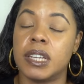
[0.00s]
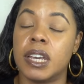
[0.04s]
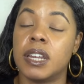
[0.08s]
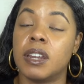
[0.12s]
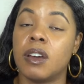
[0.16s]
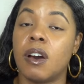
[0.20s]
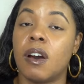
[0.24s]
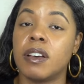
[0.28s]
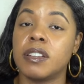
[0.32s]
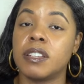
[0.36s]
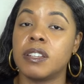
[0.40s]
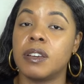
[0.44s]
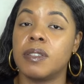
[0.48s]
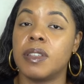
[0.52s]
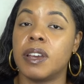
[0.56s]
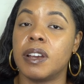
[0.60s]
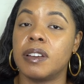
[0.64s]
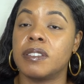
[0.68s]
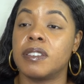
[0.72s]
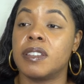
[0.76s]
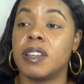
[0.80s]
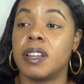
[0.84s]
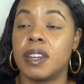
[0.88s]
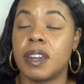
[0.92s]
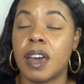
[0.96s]
And also
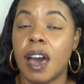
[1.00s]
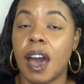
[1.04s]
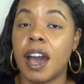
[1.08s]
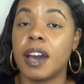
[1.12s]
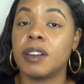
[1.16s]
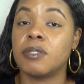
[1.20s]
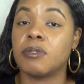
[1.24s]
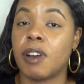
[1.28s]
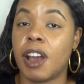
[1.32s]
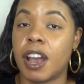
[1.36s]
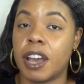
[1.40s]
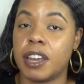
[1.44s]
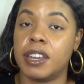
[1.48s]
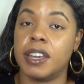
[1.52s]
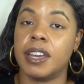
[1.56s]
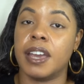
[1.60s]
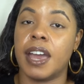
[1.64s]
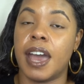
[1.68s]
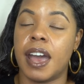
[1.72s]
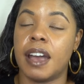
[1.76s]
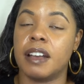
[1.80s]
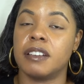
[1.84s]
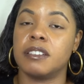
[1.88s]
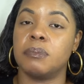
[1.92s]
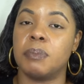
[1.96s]
there's the non-writing
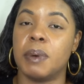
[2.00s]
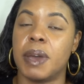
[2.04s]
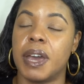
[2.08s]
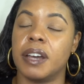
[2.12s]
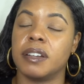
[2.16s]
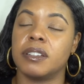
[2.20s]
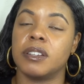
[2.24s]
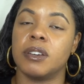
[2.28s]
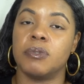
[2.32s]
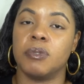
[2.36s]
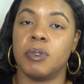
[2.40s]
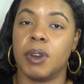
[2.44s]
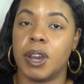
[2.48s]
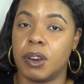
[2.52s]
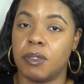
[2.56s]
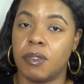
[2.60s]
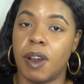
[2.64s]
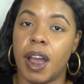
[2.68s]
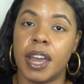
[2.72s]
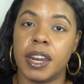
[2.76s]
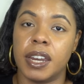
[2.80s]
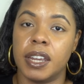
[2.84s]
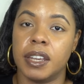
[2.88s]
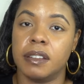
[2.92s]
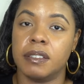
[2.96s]
aspect of grant
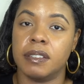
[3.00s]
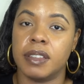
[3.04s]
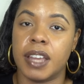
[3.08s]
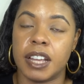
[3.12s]
writing.